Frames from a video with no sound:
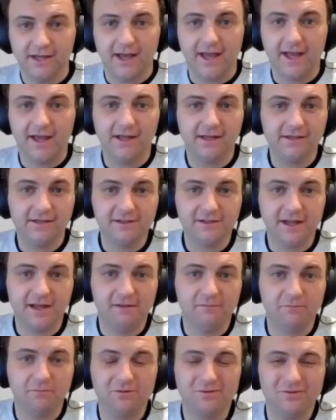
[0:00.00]
And
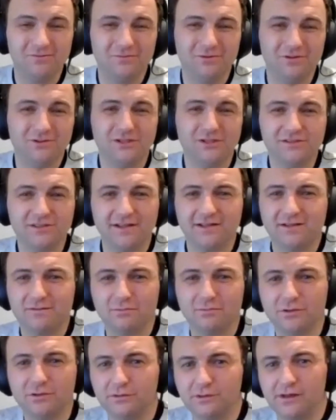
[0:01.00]
we're just like,
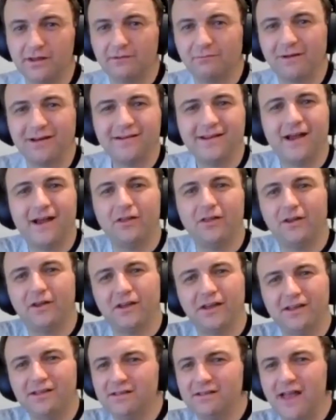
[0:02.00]
we're like right now, like,
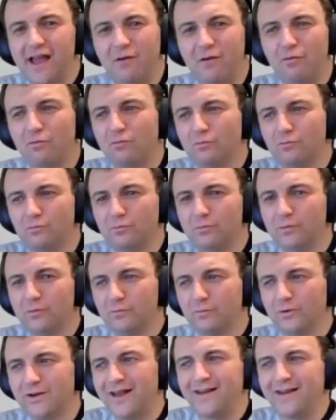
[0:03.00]

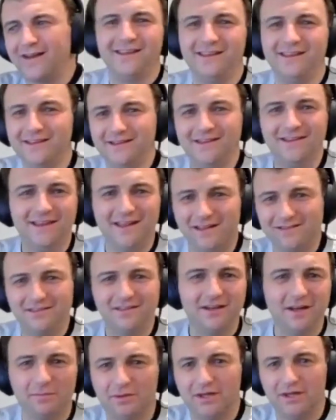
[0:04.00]
we're not in the
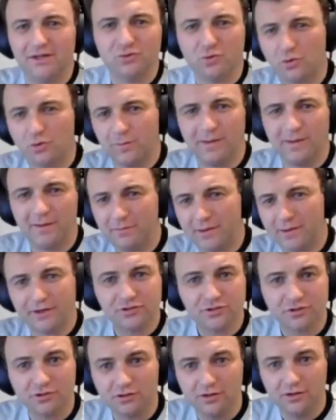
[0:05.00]
NCAA tournament
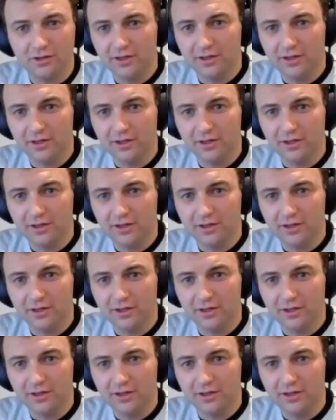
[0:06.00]
picture,